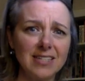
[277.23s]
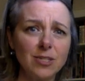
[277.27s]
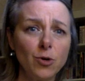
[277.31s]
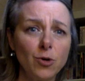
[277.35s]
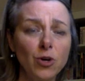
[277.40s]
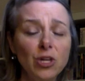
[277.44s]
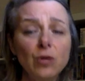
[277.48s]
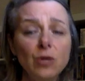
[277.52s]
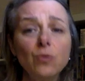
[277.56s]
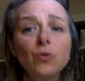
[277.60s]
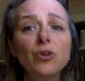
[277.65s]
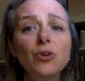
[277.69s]
or
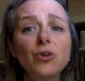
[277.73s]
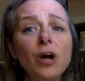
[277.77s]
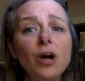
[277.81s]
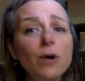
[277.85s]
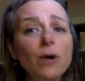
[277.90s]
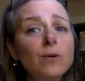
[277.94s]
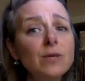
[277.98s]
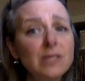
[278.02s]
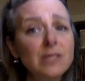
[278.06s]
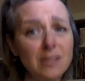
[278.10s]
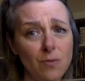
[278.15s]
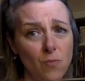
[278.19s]
you know
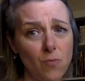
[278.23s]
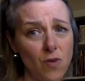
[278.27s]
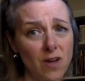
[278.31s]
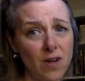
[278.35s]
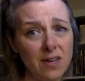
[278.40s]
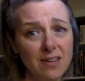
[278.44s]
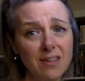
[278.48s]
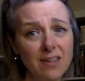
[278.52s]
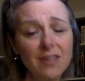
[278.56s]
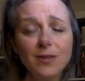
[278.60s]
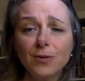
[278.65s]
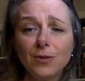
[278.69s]
someone
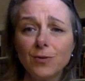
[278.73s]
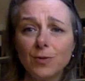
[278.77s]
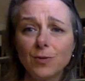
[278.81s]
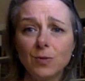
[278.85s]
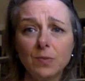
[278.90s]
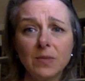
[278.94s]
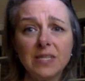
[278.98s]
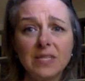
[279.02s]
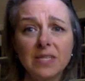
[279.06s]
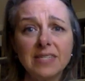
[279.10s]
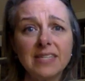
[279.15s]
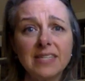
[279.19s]
who's
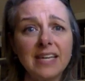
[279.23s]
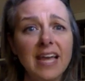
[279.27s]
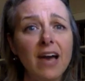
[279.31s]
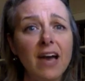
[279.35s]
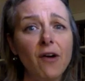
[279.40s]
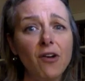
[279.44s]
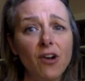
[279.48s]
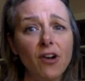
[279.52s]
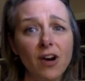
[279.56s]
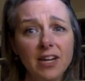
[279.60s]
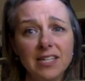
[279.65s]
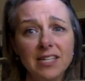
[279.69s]
missing out
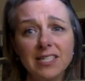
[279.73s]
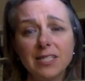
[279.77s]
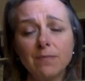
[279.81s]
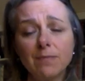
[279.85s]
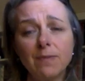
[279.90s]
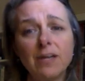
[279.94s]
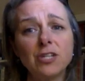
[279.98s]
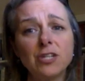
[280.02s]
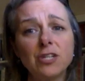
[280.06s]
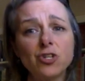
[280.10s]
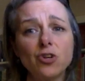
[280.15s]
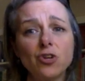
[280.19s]
on a
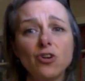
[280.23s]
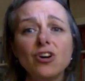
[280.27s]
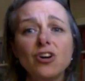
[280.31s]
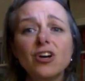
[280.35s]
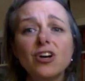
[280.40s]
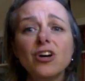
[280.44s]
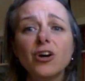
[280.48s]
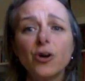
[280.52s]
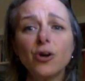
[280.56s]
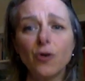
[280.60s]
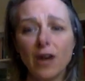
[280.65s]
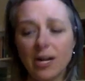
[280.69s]
special
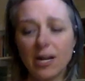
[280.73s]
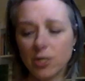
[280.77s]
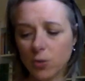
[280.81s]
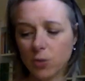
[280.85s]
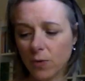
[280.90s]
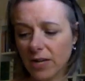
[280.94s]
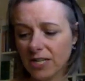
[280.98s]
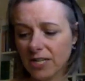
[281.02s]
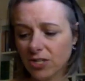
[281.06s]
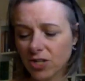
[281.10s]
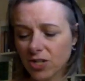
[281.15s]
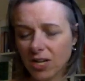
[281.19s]

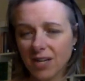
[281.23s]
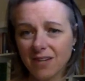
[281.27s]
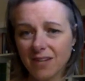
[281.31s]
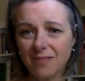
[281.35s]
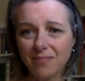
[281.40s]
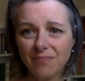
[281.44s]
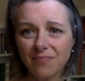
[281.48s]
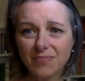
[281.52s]
graduation.